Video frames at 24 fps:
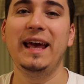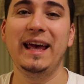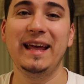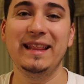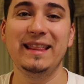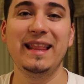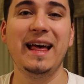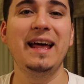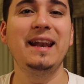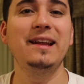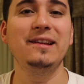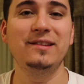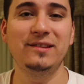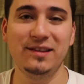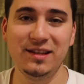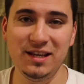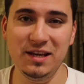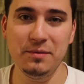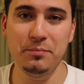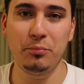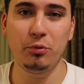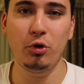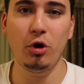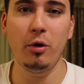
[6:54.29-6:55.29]
and that is
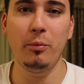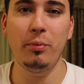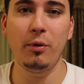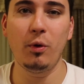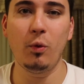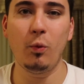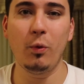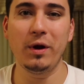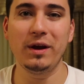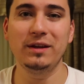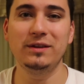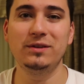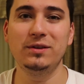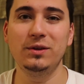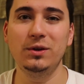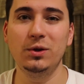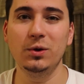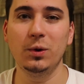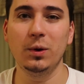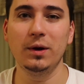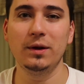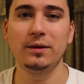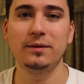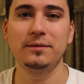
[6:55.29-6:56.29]
the proper way to
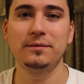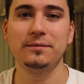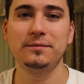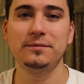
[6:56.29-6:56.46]
do it.